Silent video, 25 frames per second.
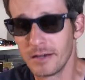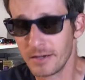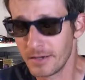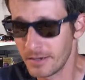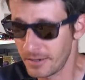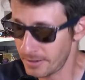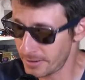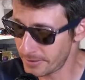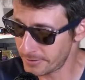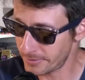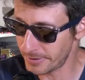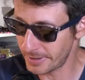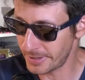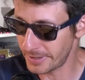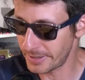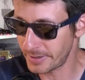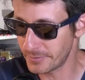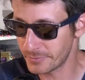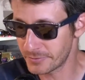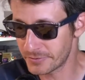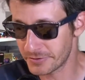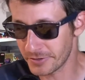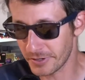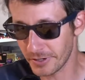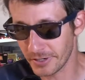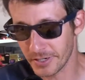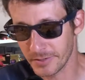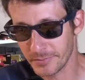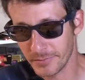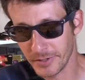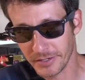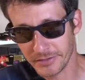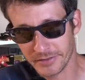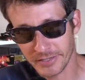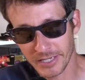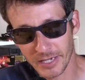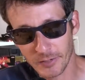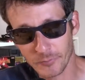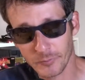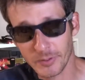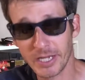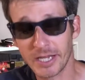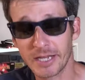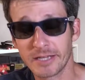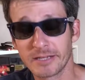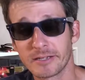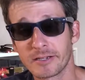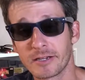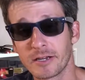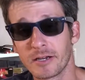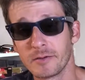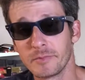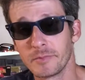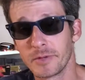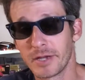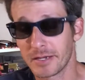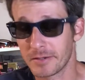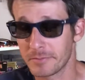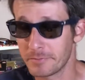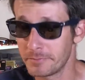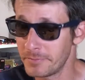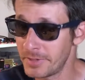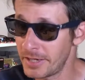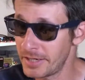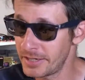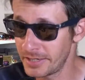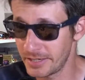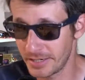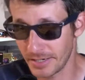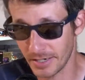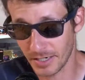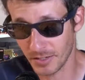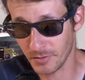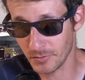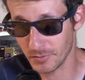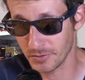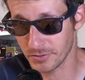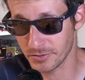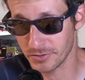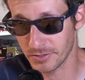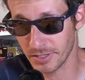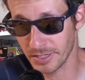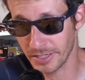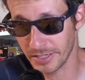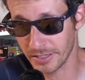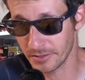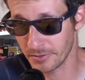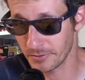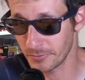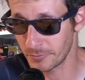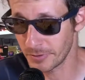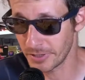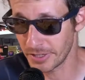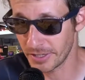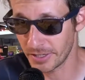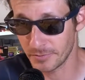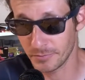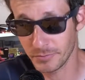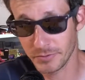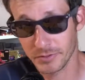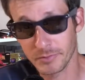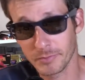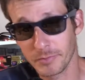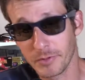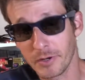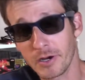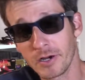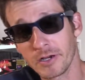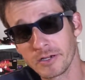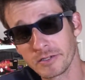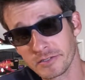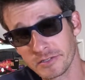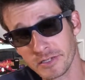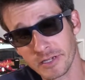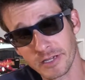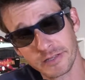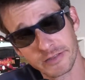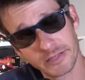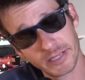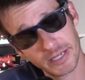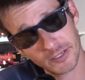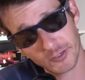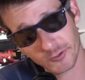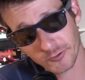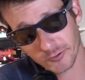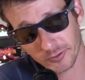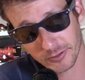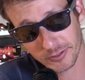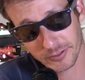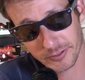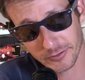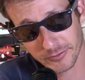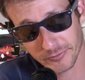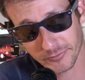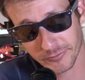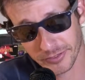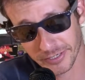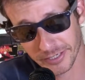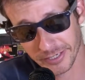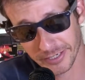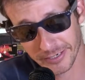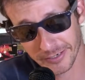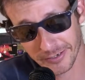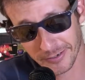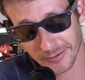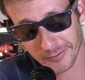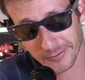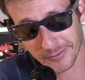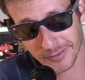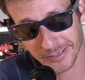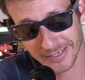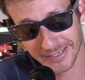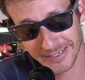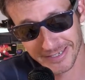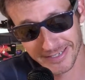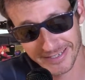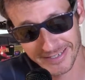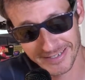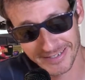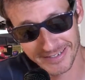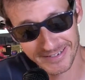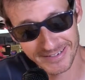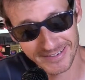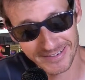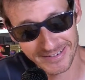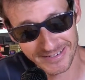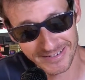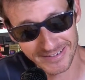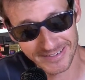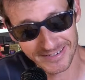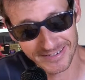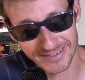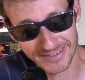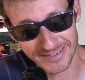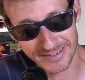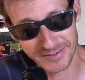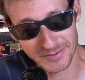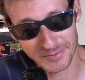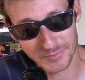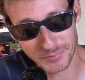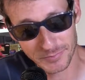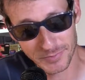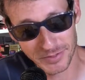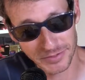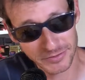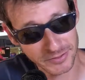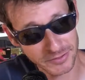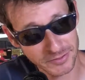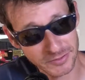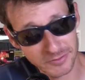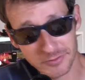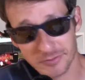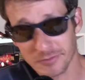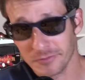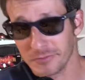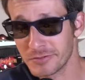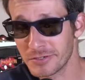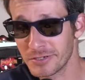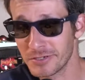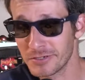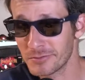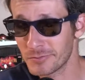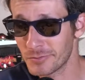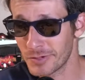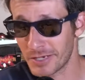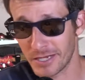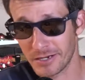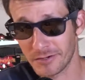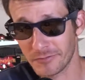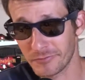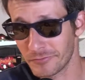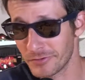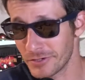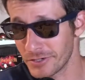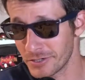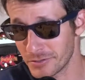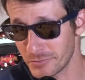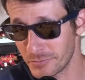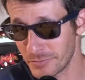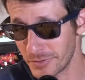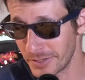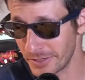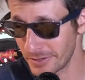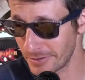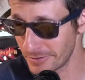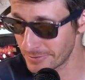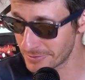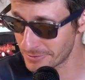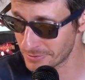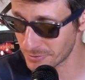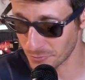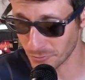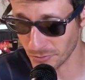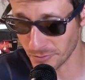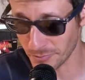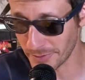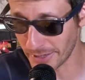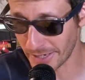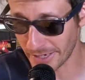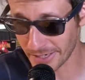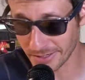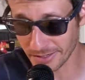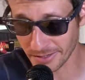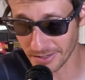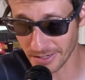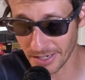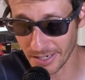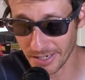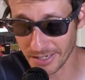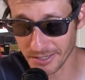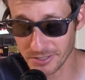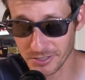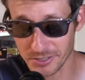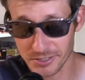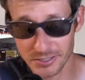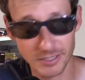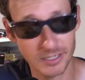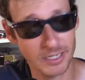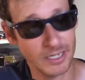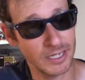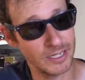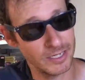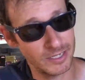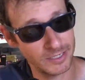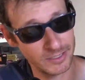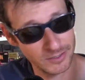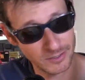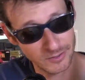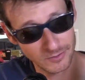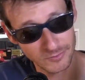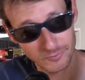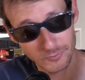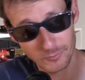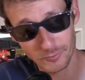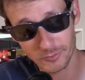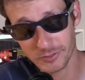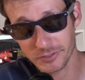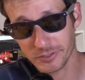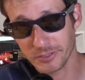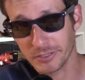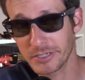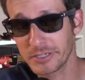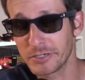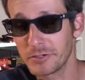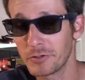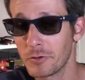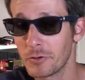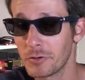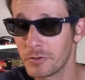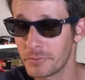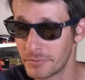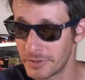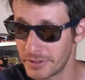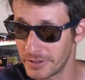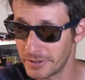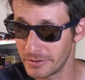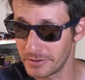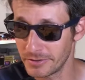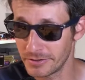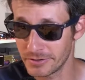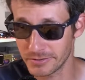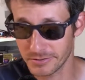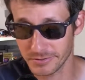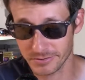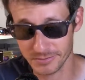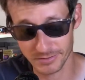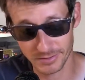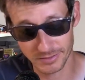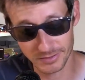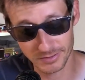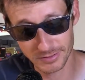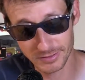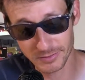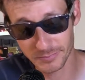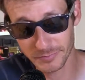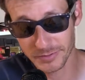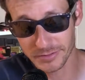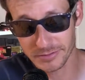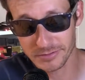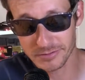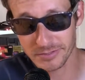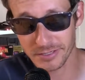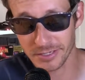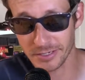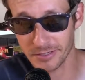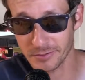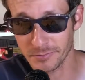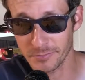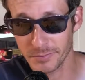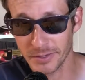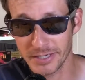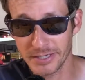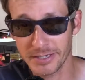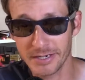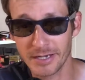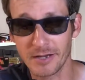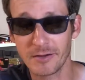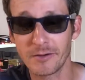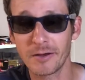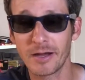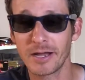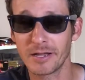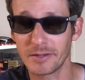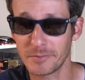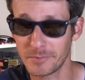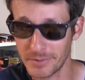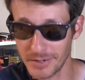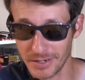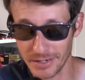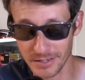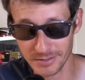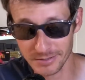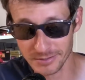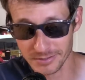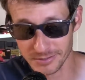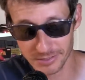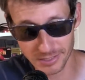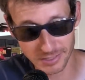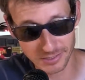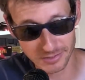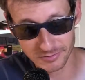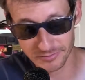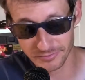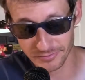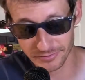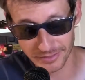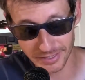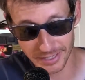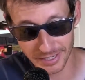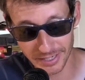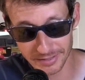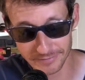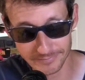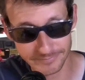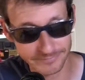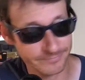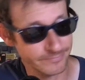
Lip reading: All right, I'm sorry about that. We had to come back many hours later. We had to put a pause on that earlier video. But the good news is we got a fresh beer, so we're back in action. And unfortunately, your beer is a little bit stale by now. I apologize for that.